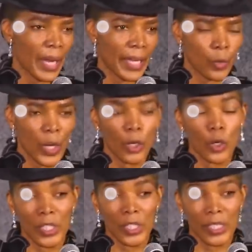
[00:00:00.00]
he would
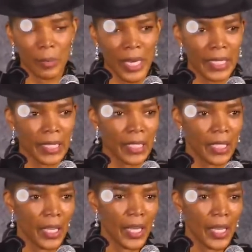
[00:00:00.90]
just text something
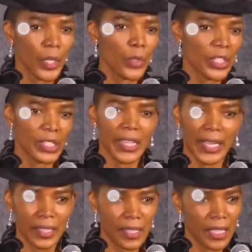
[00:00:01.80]
silly, or we would
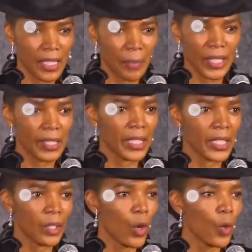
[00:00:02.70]
just text, "I love you,"
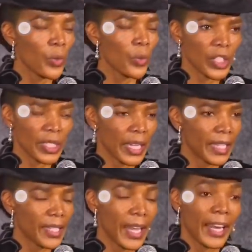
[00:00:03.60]
or
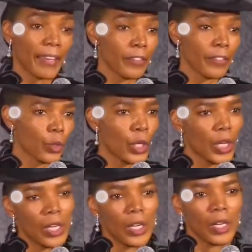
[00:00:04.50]
"I miss you,
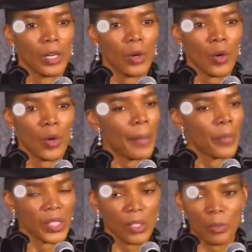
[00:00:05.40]
Mayskat," or whatever.
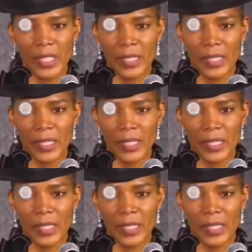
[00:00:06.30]
But